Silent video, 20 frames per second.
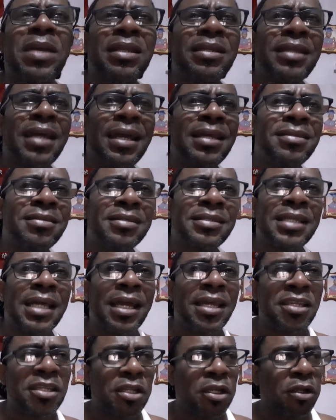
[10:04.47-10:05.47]
make
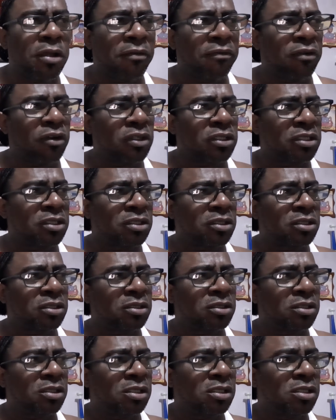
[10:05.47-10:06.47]
99 nervous.
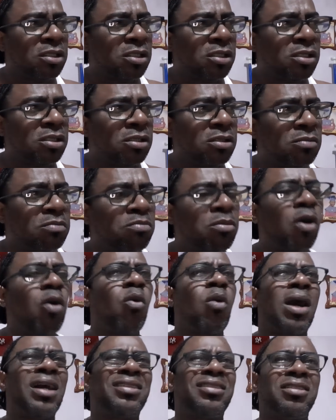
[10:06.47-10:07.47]
But
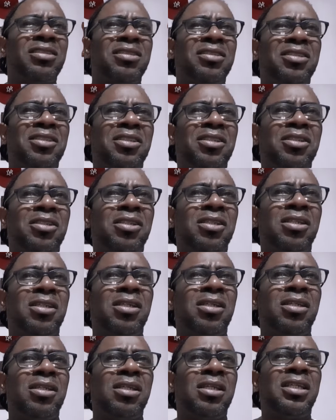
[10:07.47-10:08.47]
what?
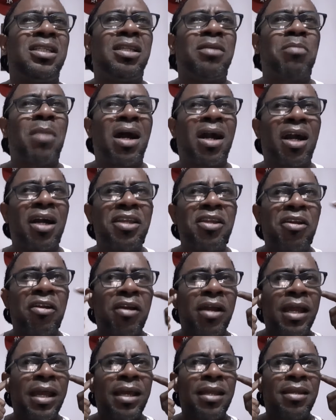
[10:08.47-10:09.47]
In the back of
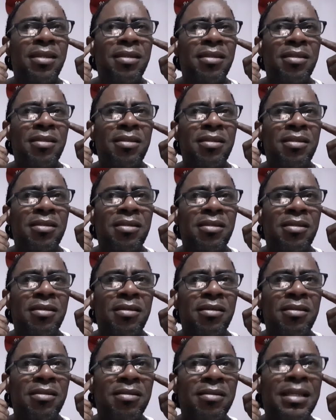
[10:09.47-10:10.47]
your head,
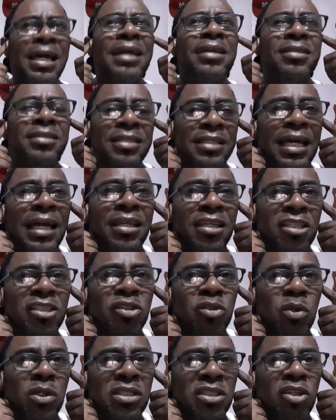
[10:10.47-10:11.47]
99 is
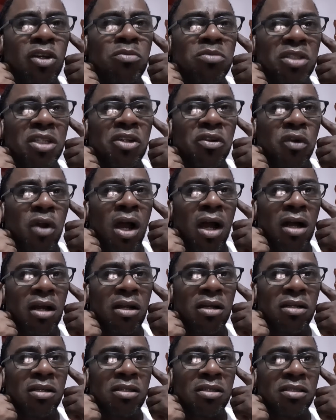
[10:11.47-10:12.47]
doing something
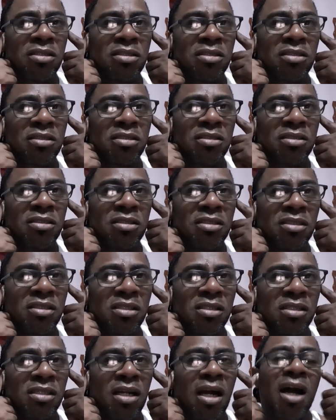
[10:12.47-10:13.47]
wrong.
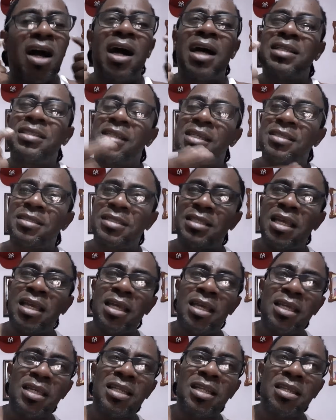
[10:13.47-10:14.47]
Because as you
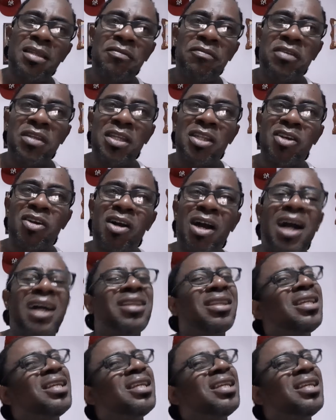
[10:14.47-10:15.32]
say in the video and